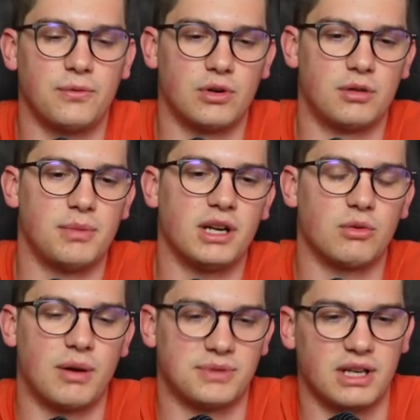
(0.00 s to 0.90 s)
for
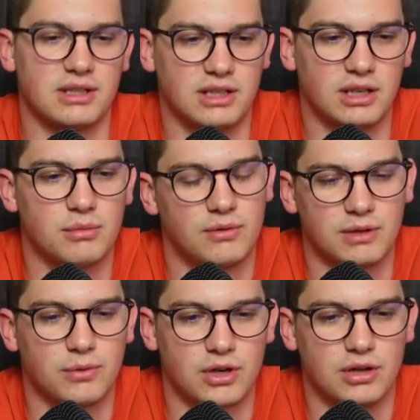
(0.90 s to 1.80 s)
bigger websites kind of
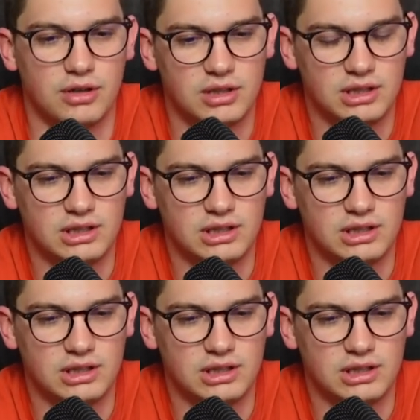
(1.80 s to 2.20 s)
moving further.